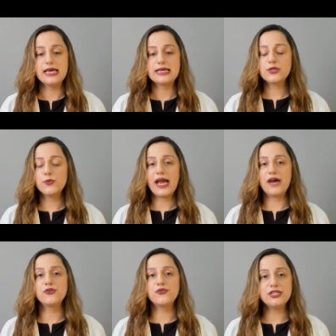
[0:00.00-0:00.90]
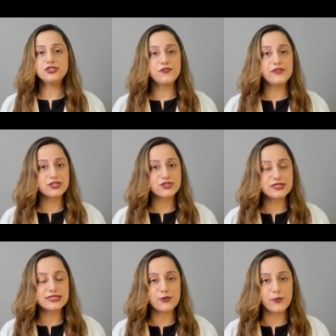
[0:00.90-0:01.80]
So we have a range of
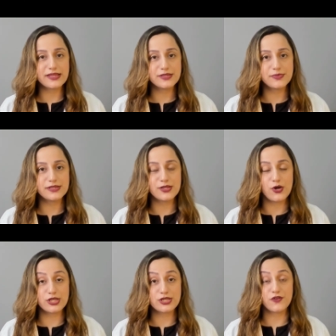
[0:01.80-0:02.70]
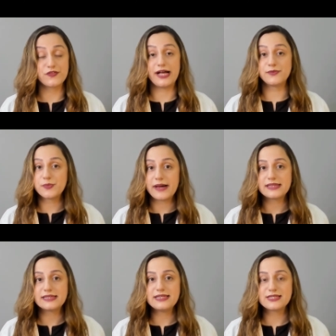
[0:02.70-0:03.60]
lectures available on
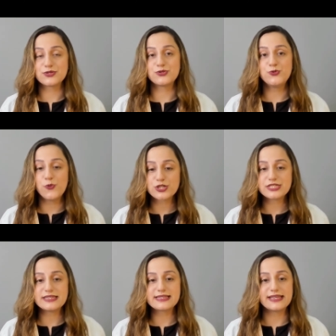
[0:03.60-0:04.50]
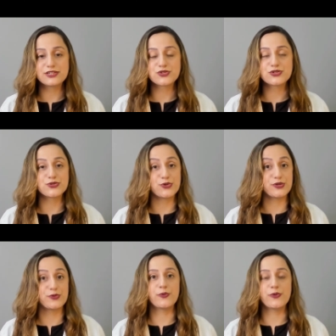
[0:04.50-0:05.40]
ophthalmopathy, so do watch these lectures on
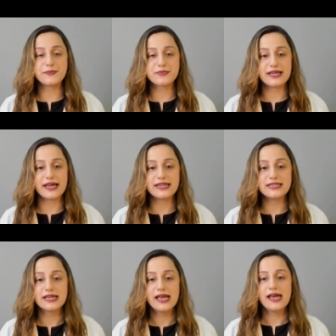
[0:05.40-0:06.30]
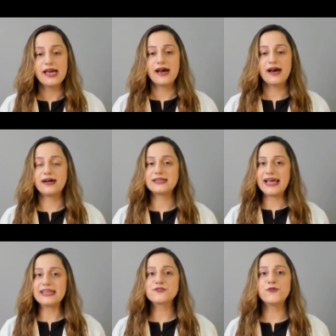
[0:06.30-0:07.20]
our website.
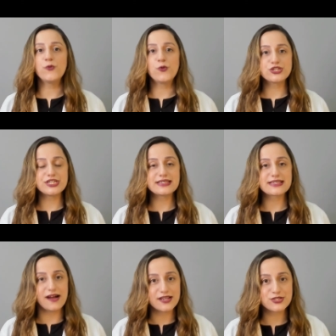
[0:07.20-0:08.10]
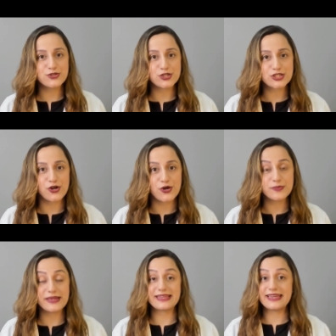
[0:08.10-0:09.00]
Thanks for watching
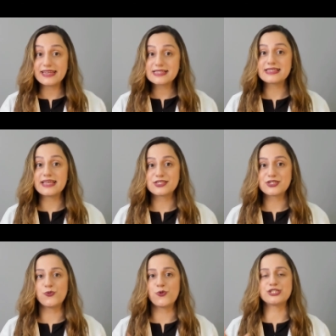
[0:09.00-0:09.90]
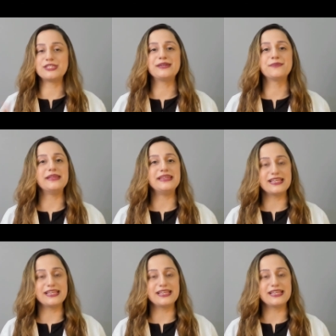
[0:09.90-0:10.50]
sqadia.com and get access to watch the complete